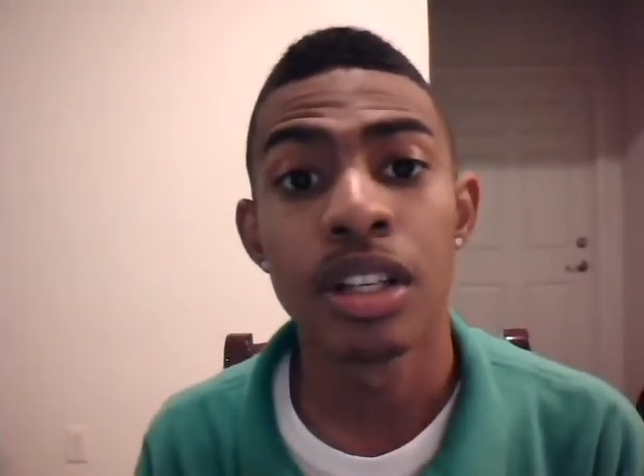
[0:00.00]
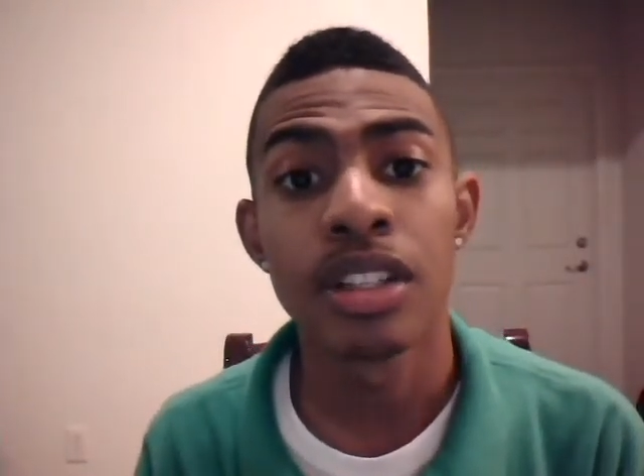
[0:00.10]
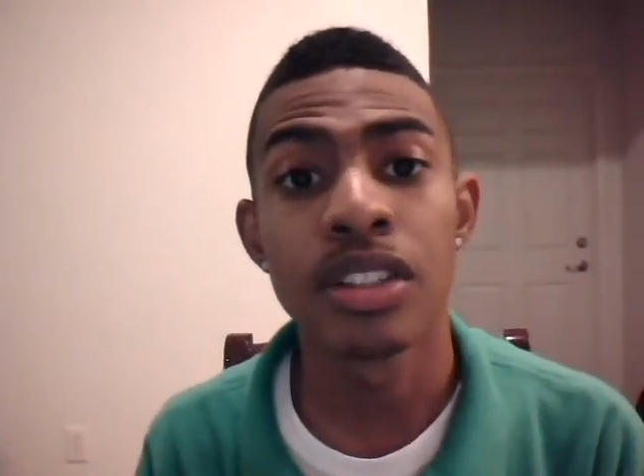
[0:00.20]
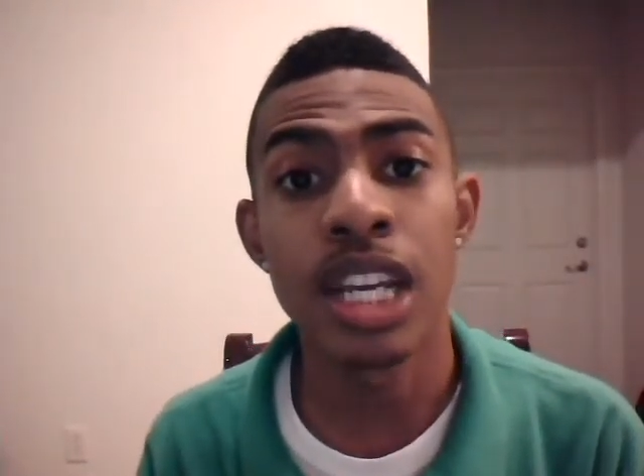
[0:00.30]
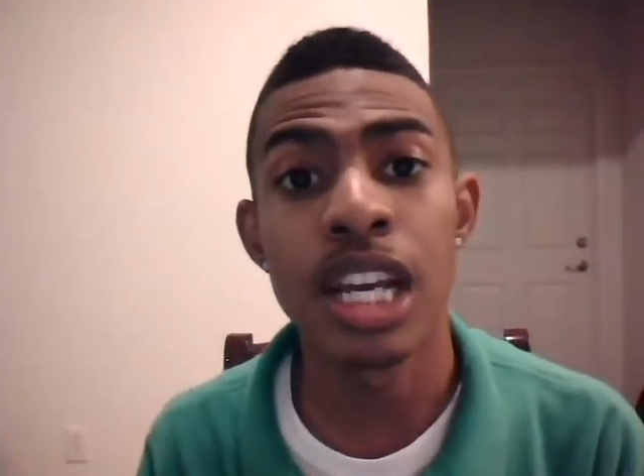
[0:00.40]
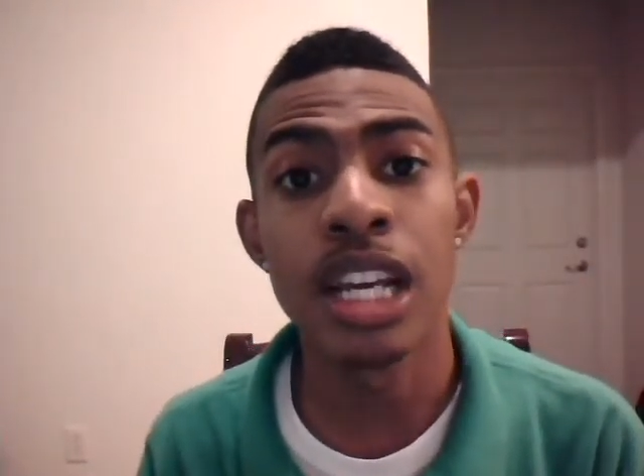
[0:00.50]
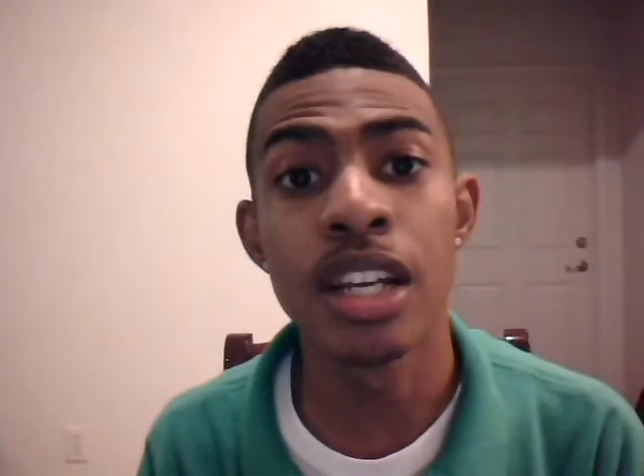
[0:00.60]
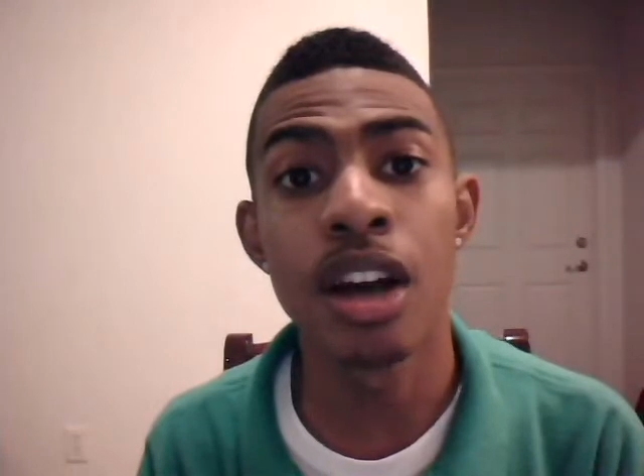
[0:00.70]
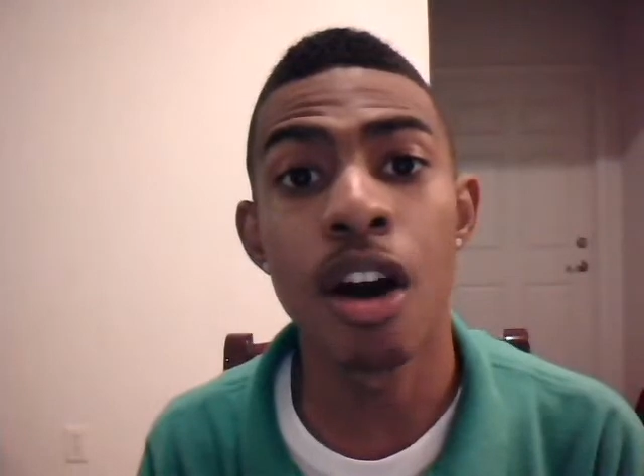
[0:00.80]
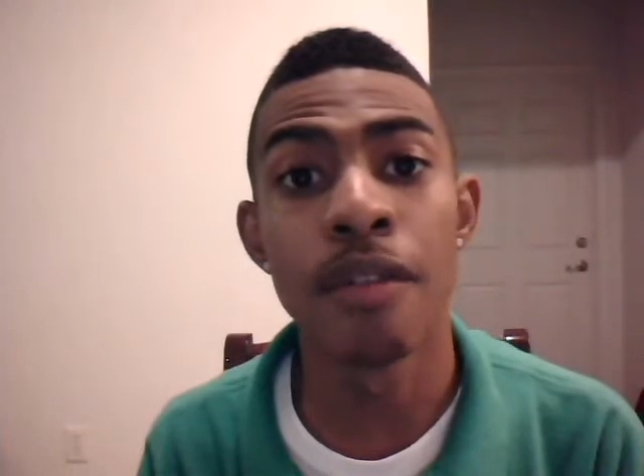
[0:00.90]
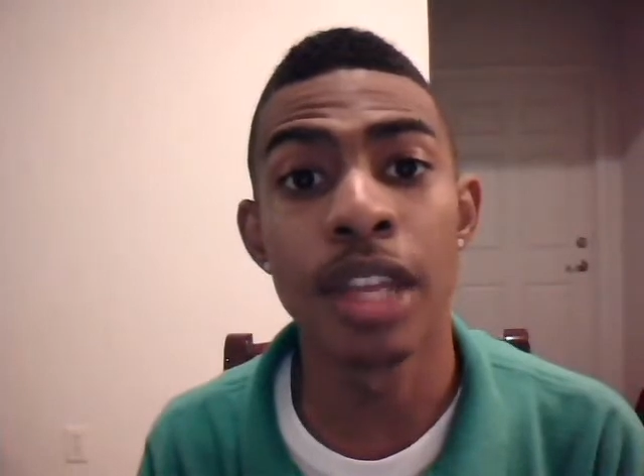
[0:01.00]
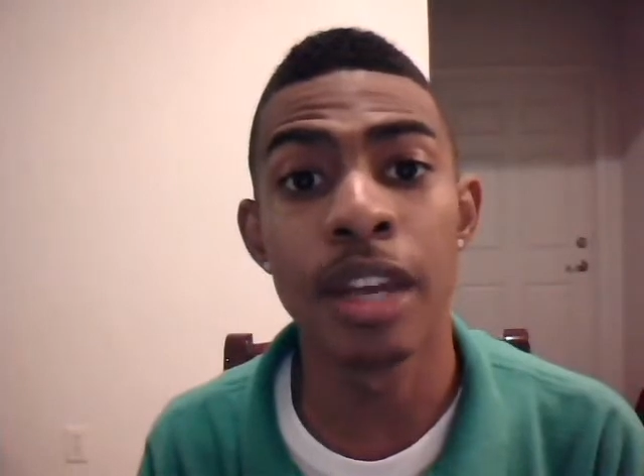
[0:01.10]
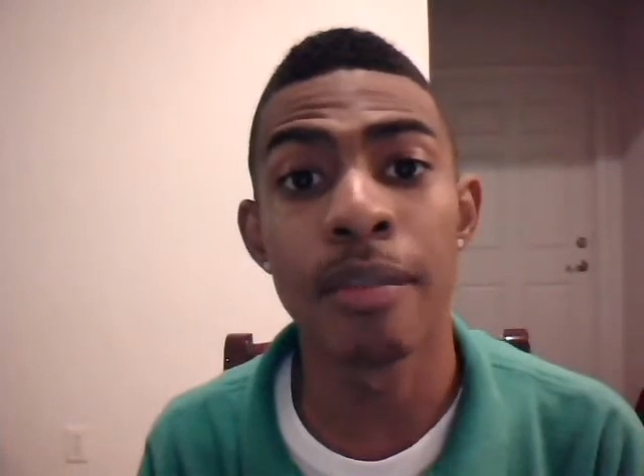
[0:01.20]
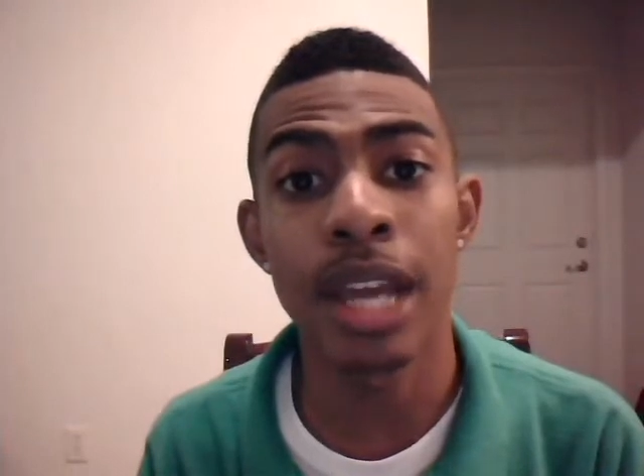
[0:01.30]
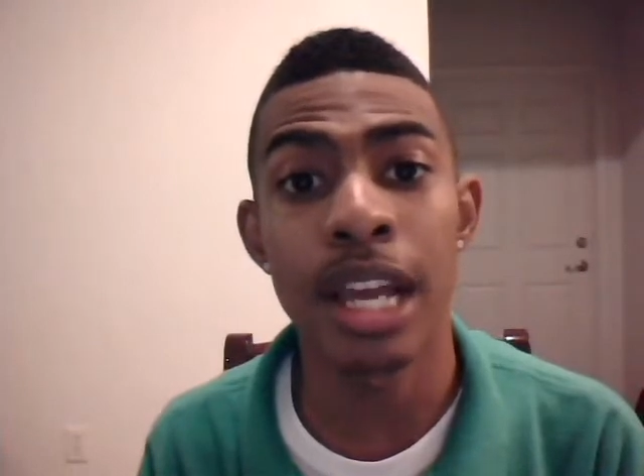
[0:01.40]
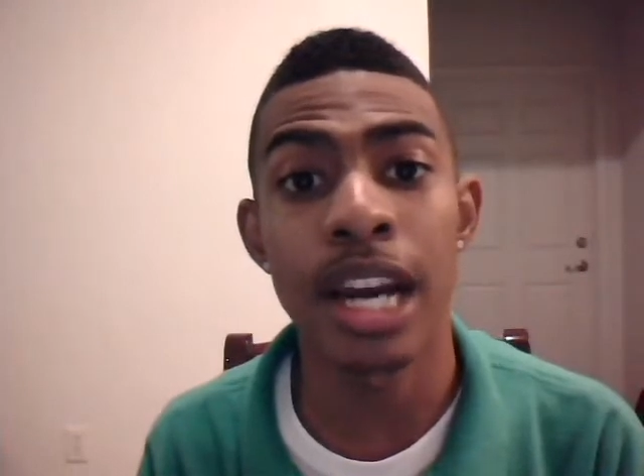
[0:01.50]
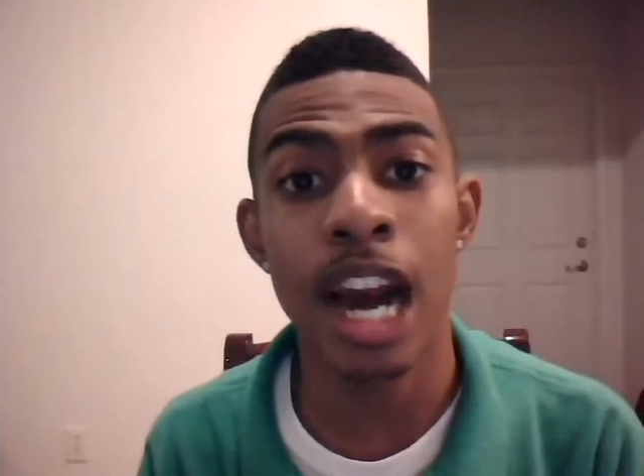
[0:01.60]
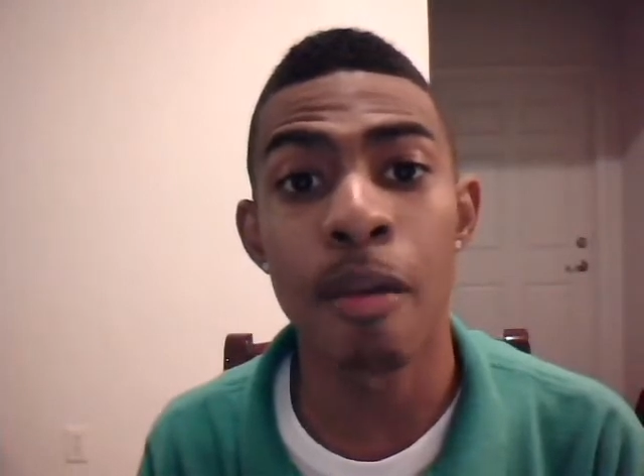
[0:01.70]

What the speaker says: scene of the NBA that I